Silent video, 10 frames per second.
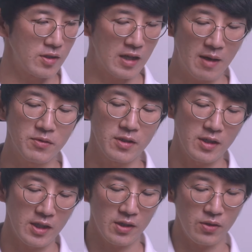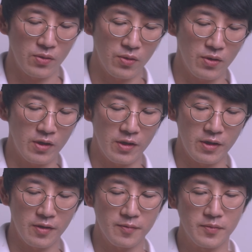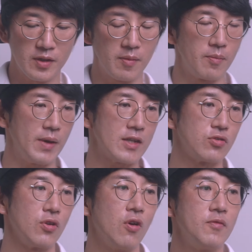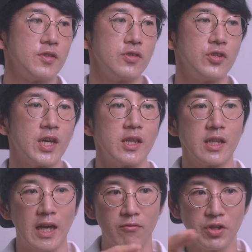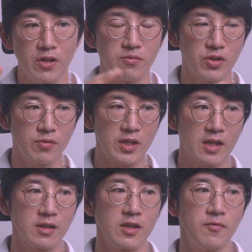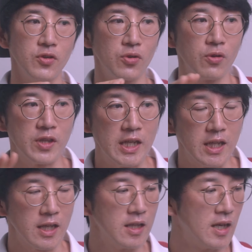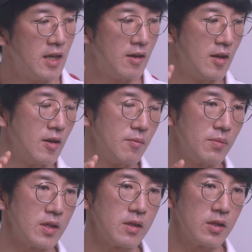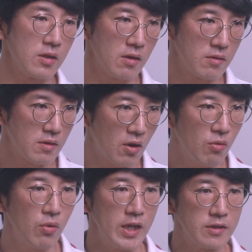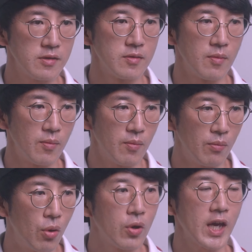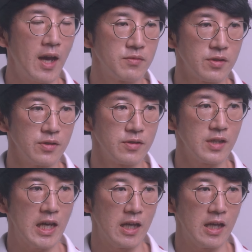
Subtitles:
after your back to the office. You can get rid of your data if you don't need it. But always more captures,